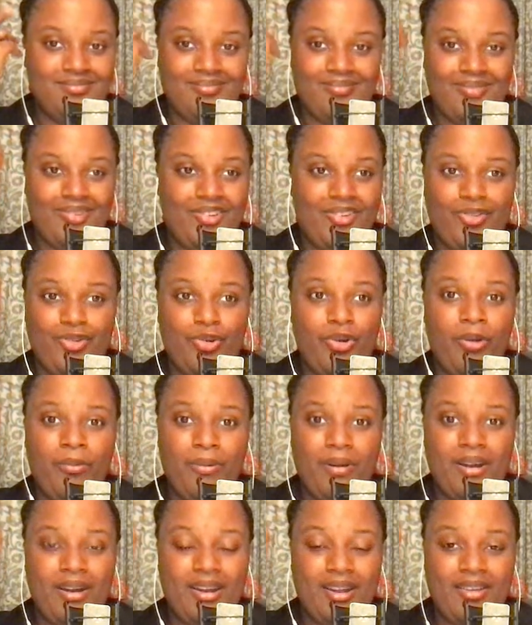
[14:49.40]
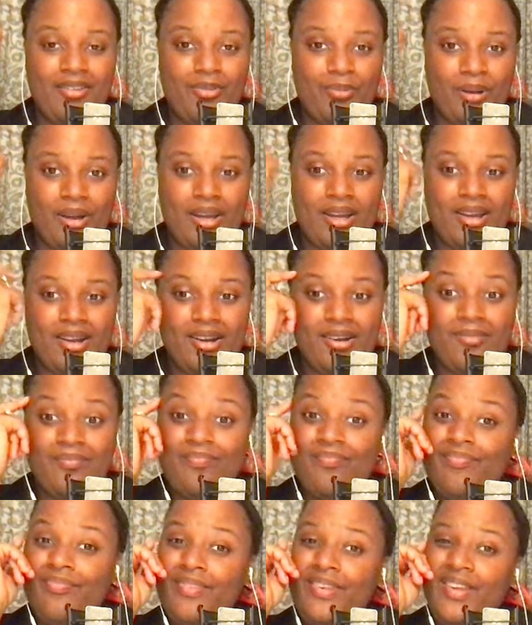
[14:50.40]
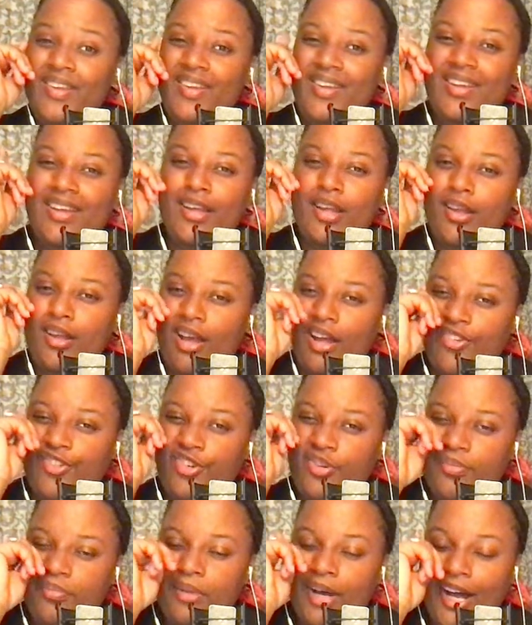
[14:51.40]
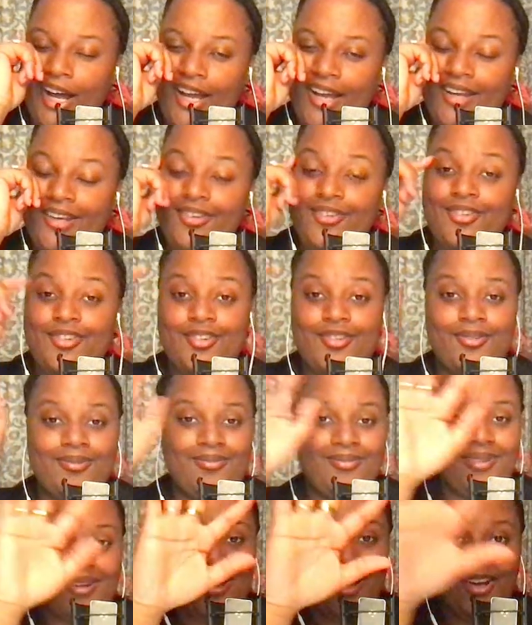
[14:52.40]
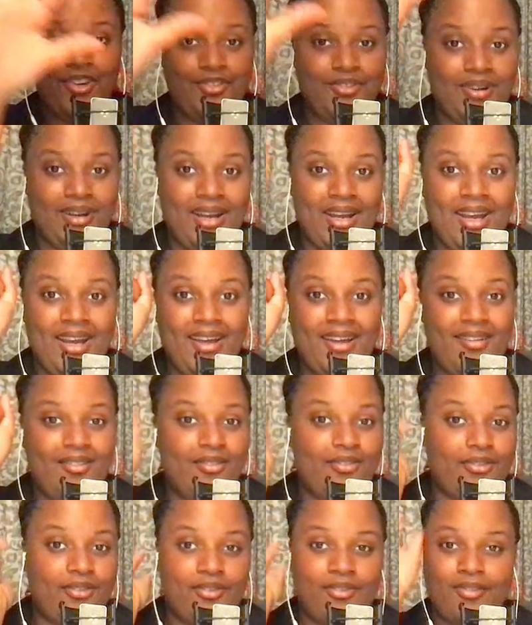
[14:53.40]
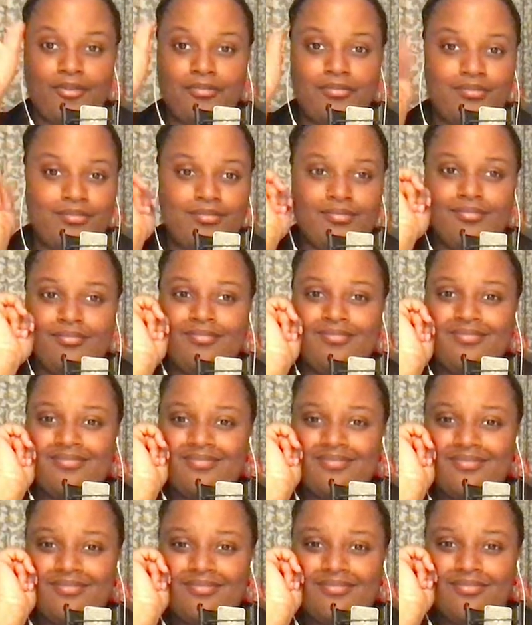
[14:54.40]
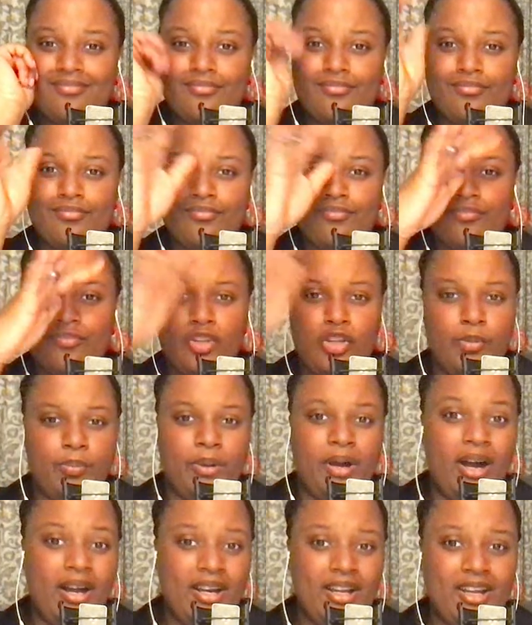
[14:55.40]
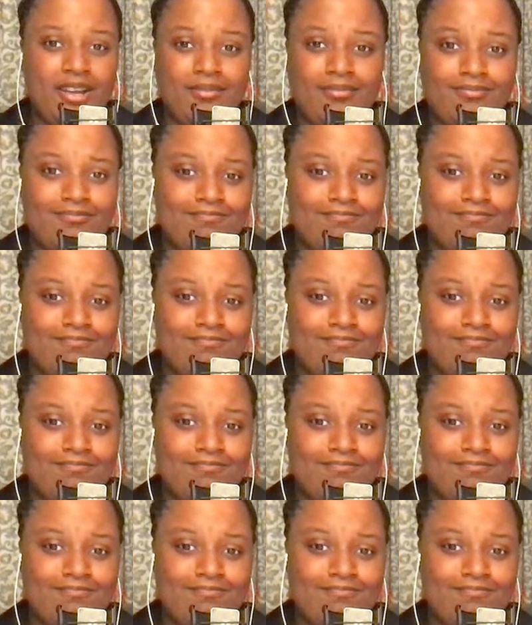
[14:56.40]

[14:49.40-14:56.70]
what it is right here. Got your mind, got your hands, your body,